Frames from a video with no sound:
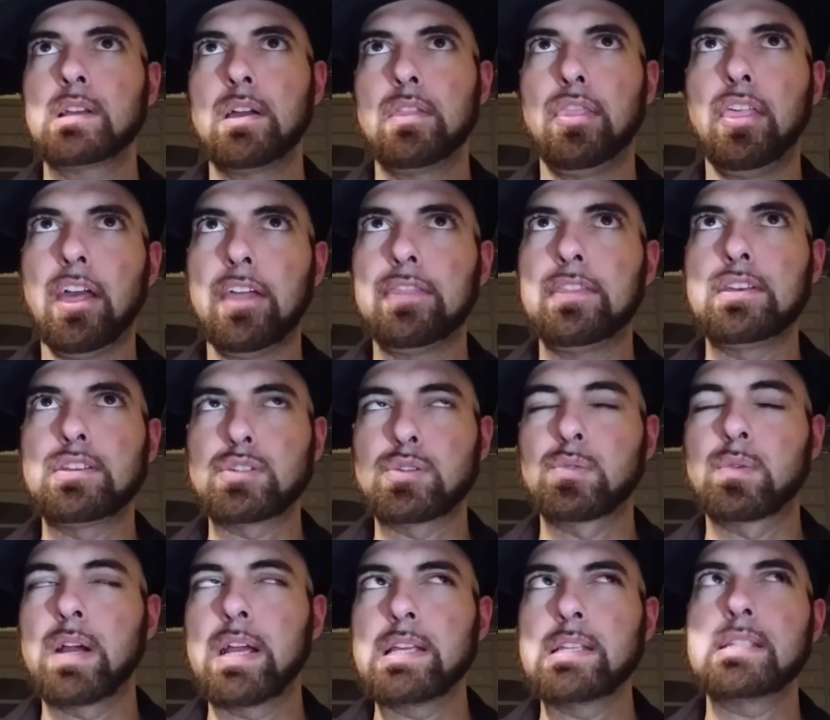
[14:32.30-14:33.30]
that this
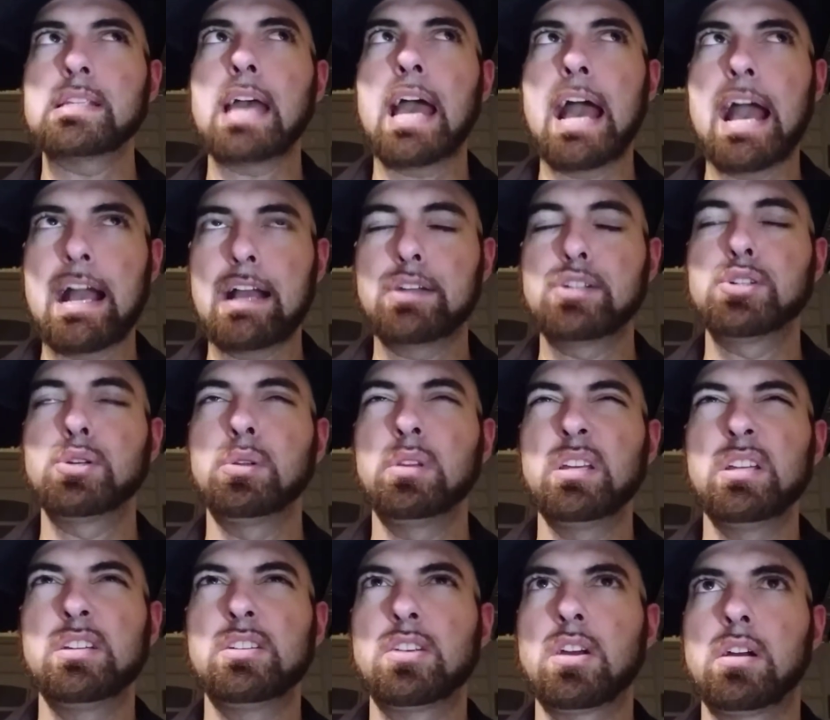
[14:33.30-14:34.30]
race
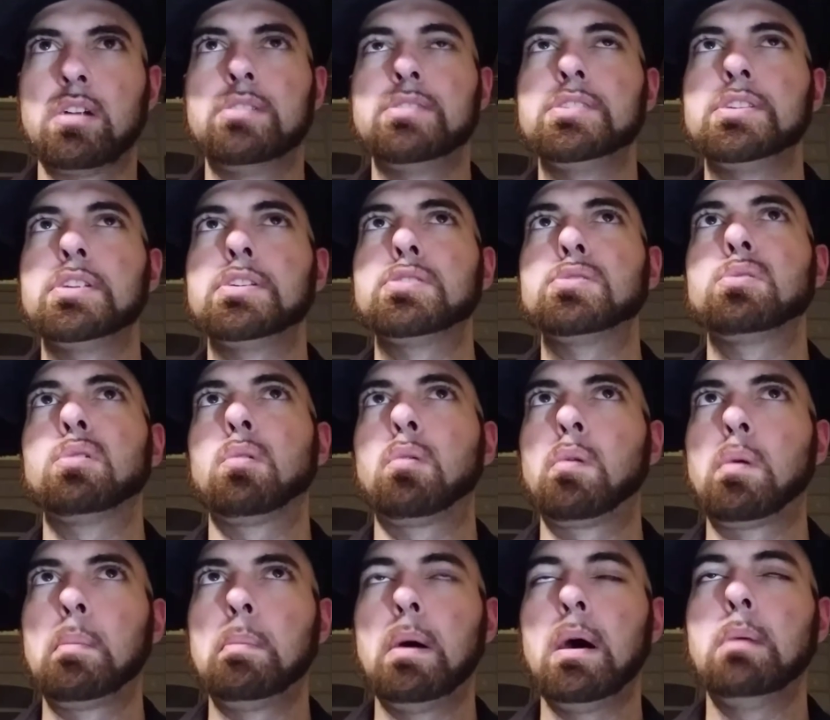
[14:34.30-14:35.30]
actually turns into a
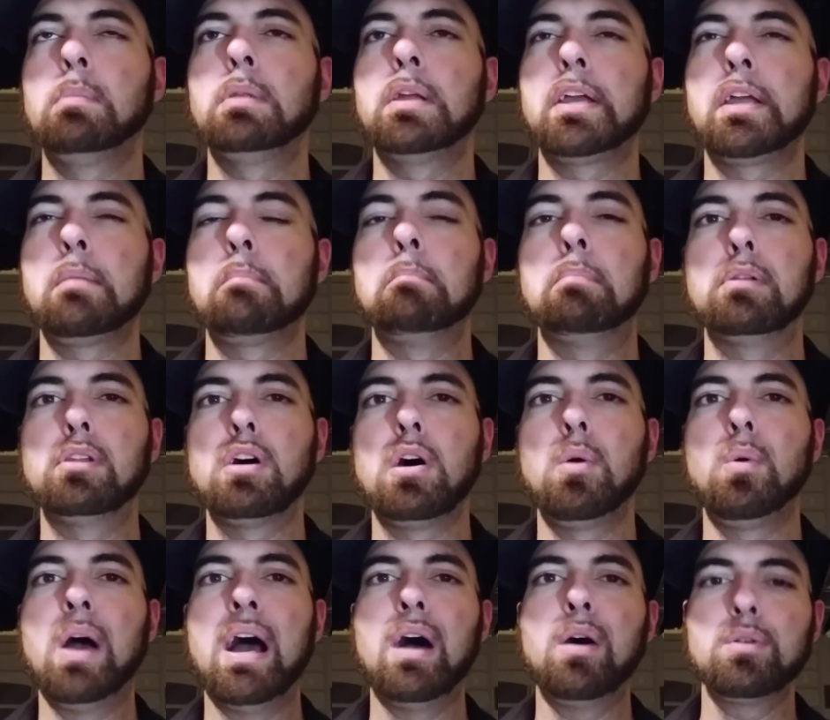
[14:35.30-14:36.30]
Republican
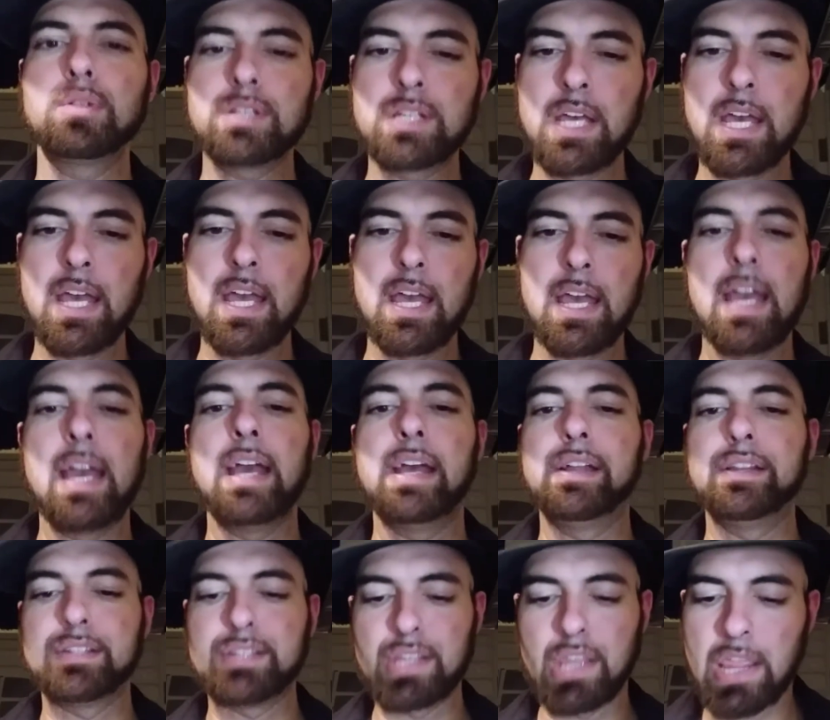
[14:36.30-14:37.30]
blowout.
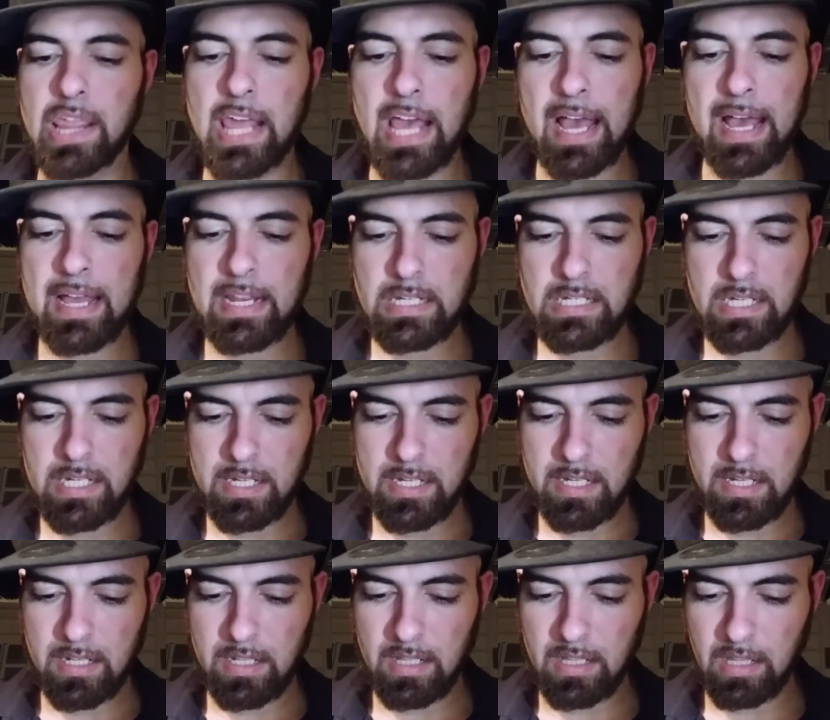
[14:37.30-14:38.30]
And that
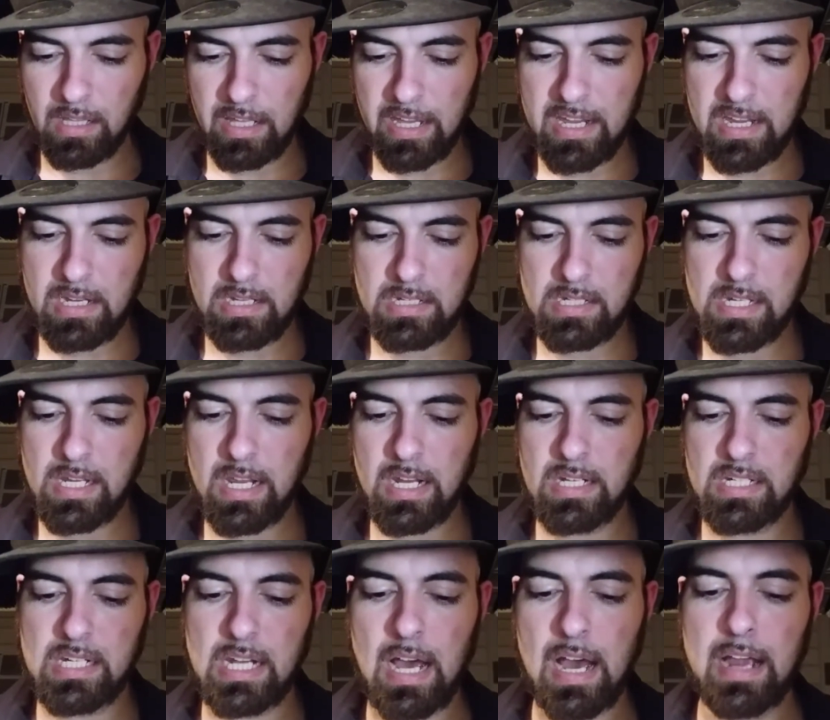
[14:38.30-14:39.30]
lays
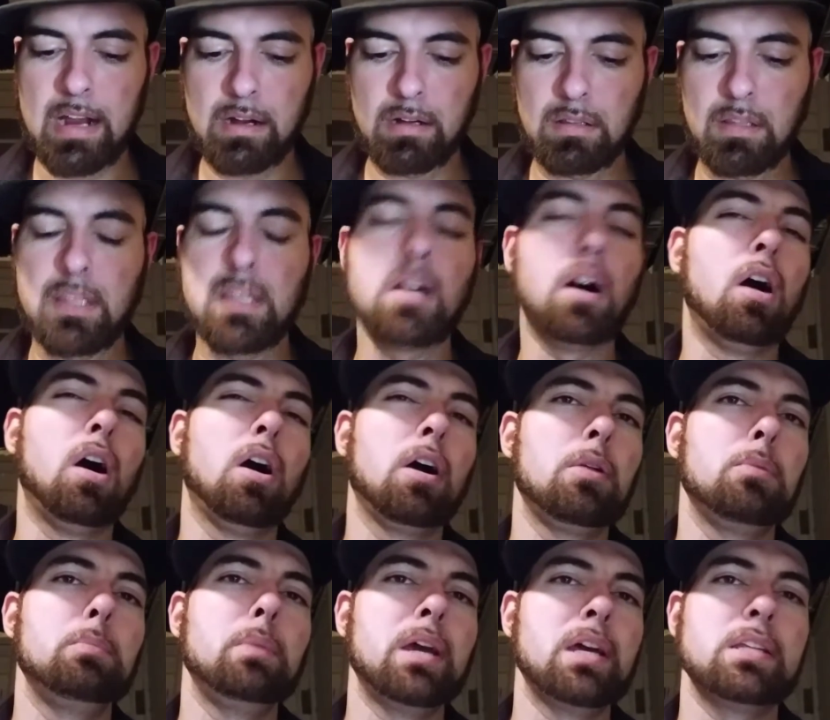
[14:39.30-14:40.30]
entirely
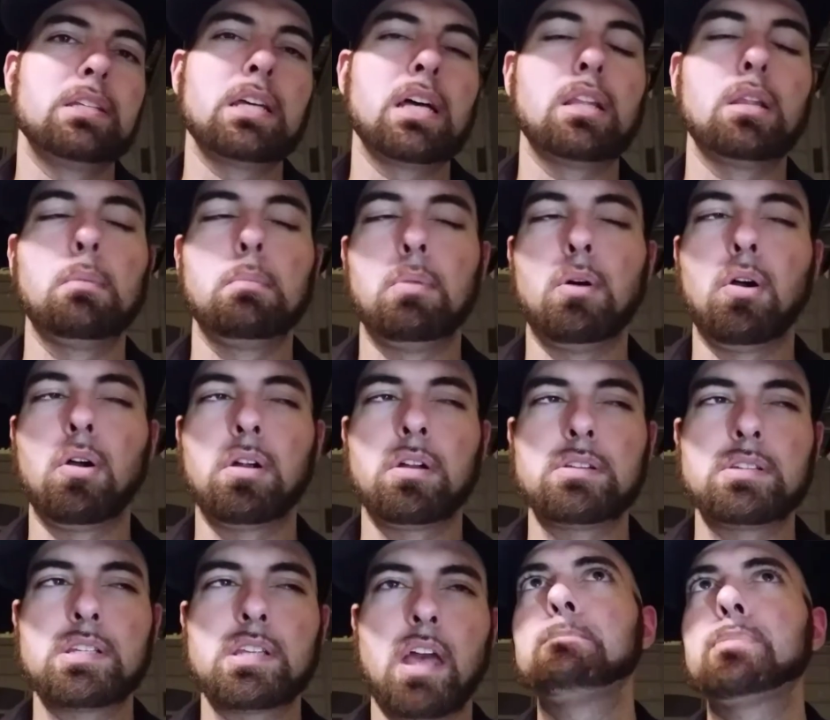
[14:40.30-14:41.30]
on Mandela
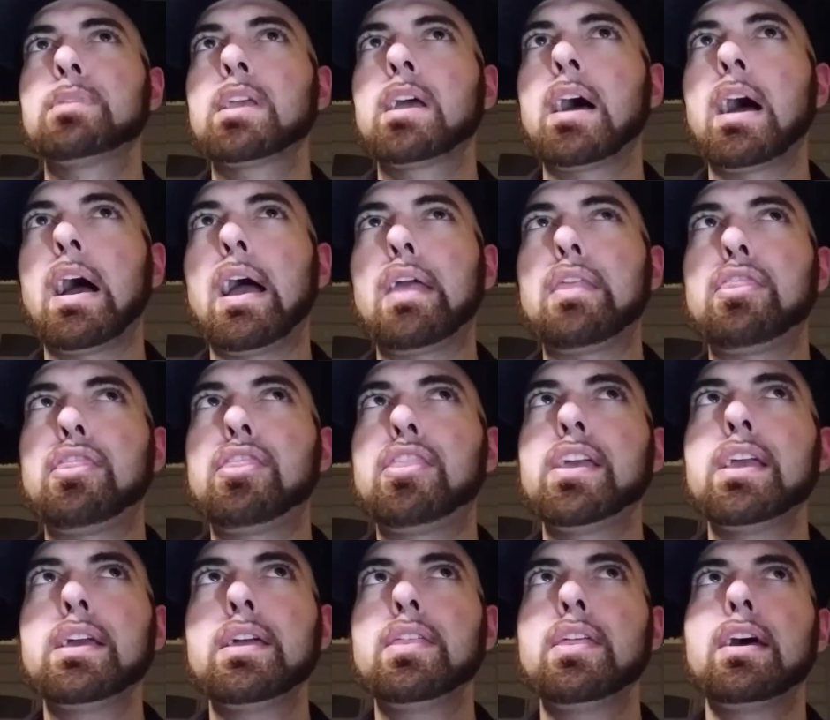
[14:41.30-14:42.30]
Barnes. I
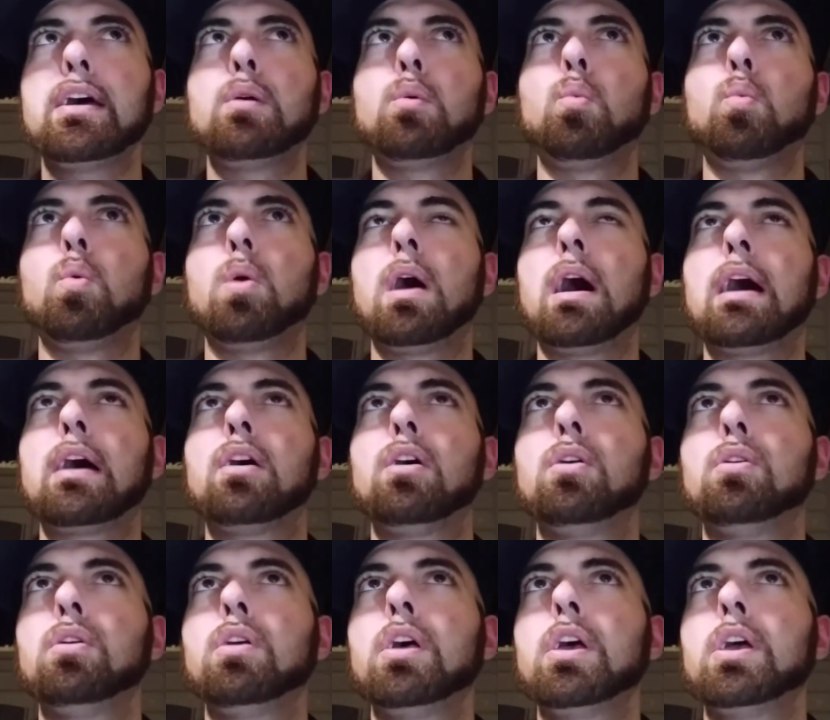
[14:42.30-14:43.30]
think that
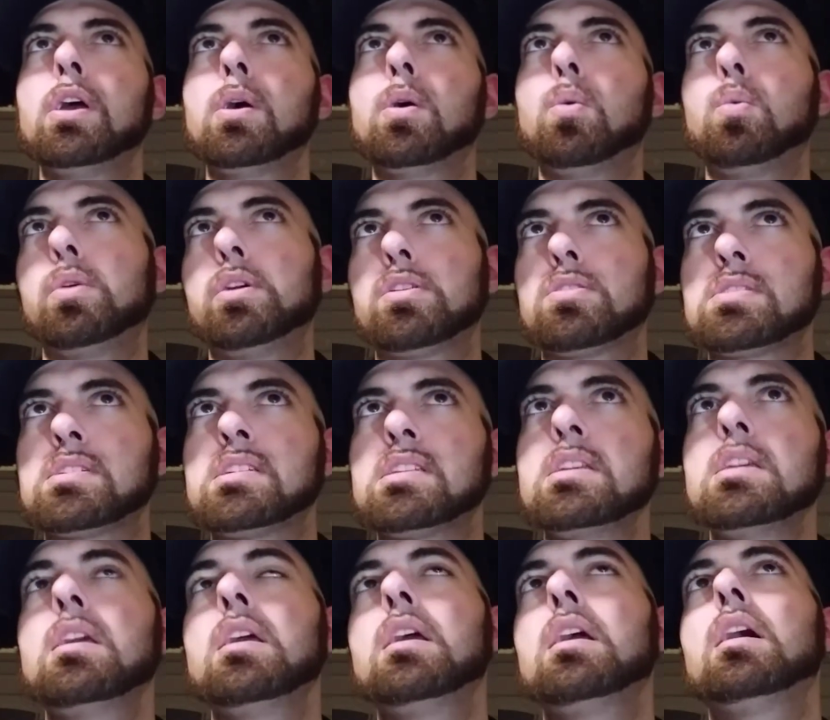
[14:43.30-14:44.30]
while we're
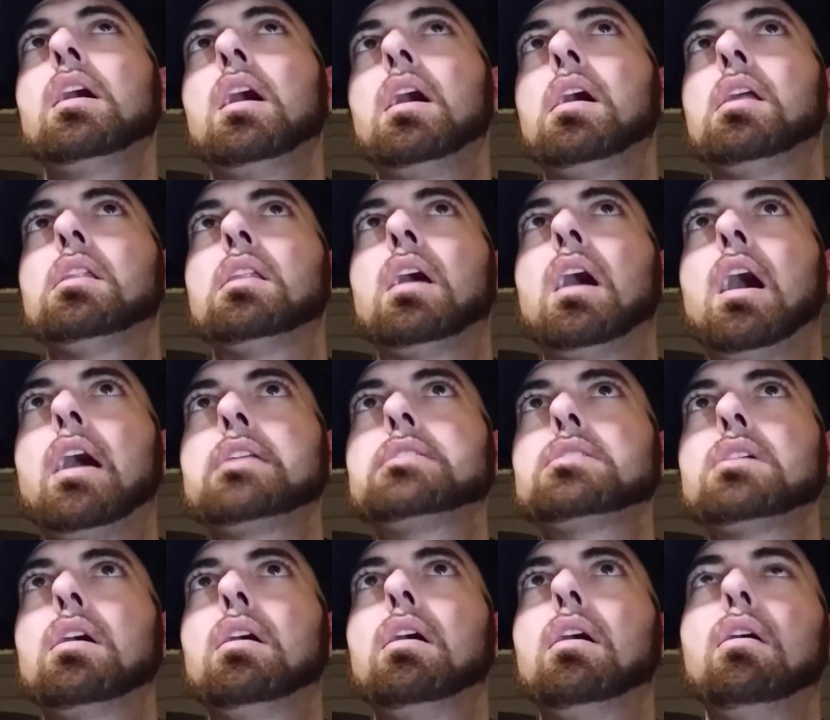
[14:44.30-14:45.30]
seeing a
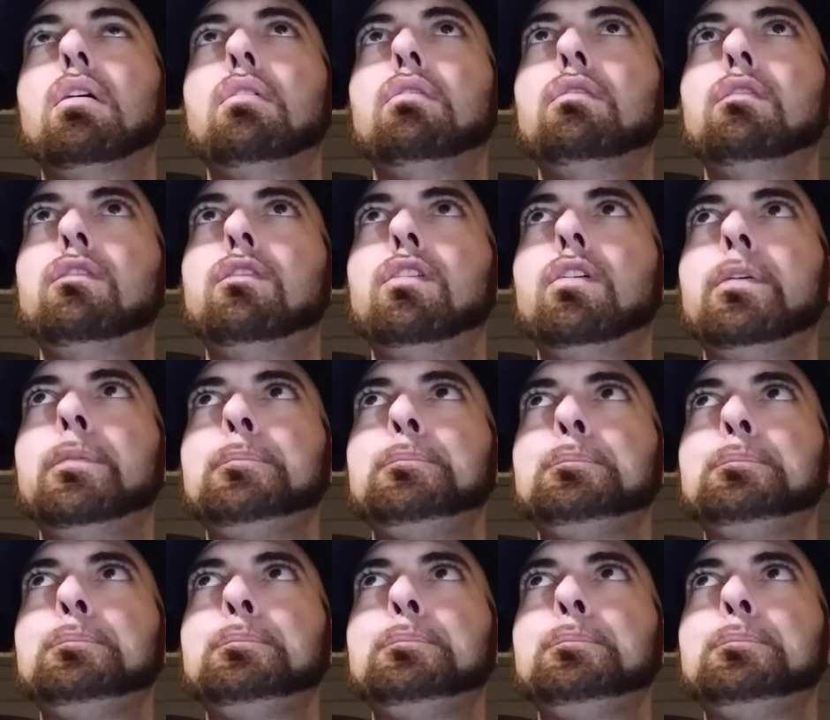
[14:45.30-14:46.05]
lot of